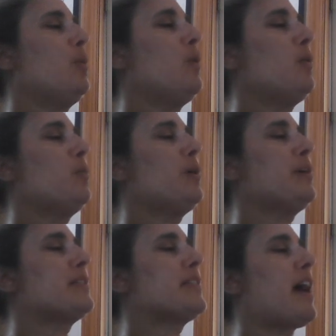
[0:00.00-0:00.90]
What
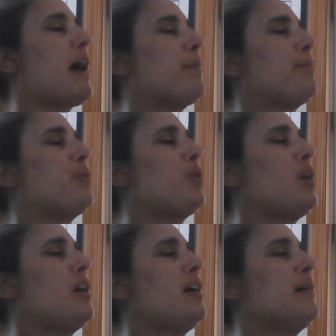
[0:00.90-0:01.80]
was that?
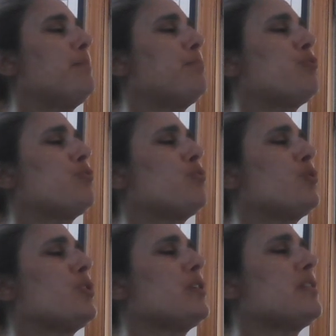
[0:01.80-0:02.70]
Pra,
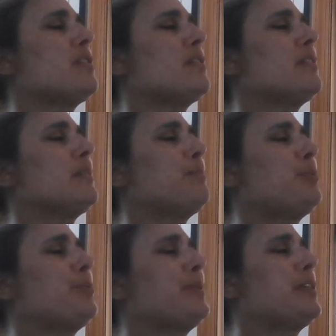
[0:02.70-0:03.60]
pra,
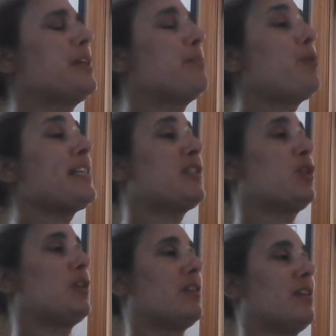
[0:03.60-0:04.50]
pre,
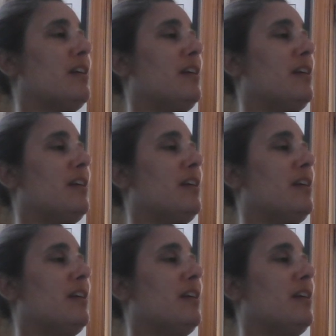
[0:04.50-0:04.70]
pretzel,